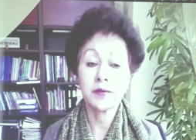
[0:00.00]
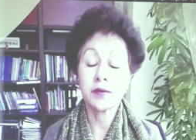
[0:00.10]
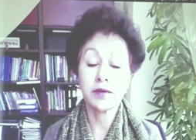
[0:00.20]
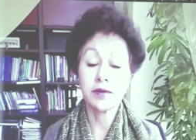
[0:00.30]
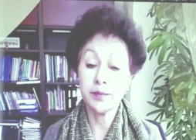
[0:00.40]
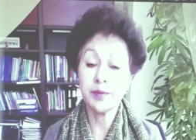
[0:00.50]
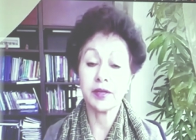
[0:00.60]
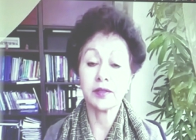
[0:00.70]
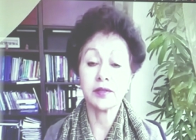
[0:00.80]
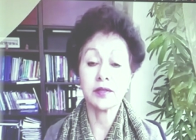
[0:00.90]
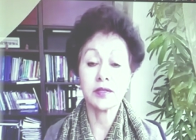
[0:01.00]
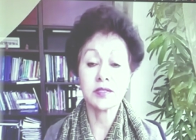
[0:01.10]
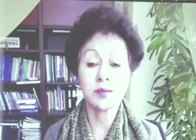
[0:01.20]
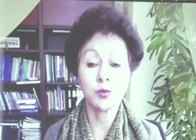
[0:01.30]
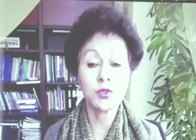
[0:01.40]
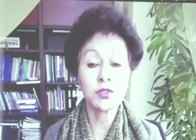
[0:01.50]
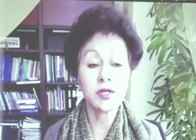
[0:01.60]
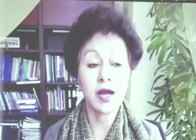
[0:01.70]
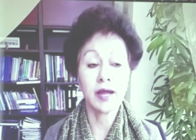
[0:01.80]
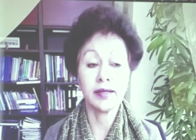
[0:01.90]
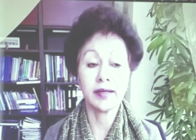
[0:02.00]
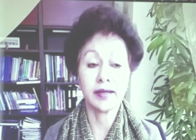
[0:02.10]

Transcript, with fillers: the Caribbean is the most highly